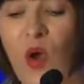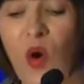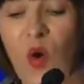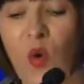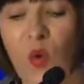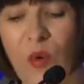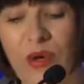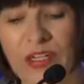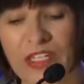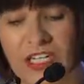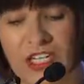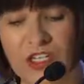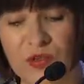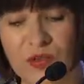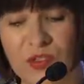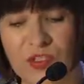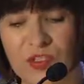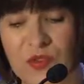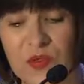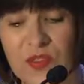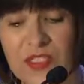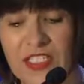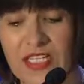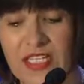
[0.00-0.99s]
When
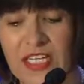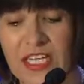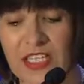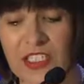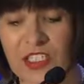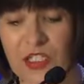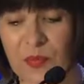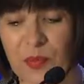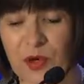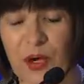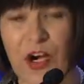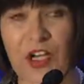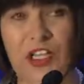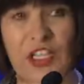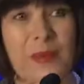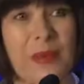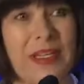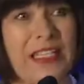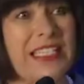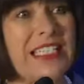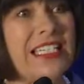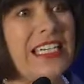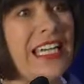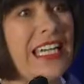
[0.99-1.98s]
introducing it to
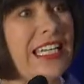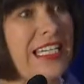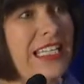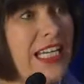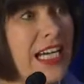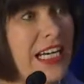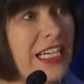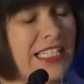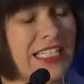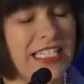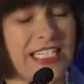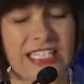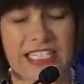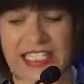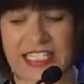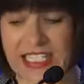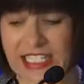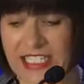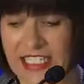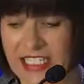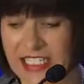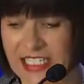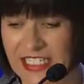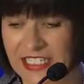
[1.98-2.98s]
Parliament in
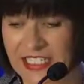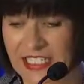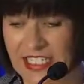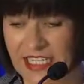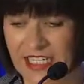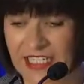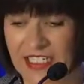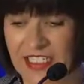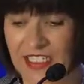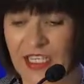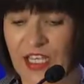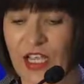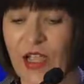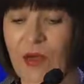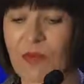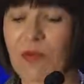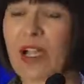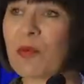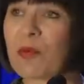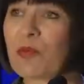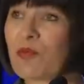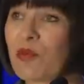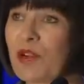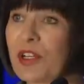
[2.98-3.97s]
1966,
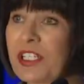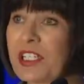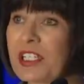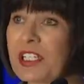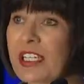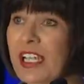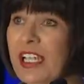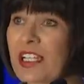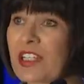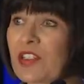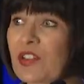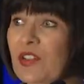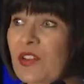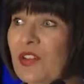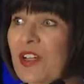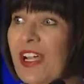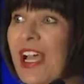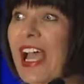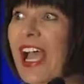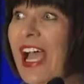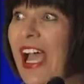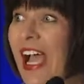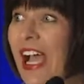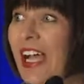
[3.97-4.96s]
my predecessor,
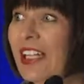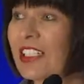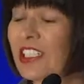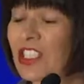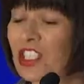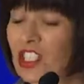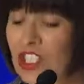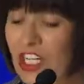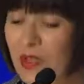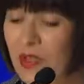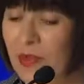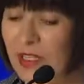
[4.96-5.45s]
Alan J.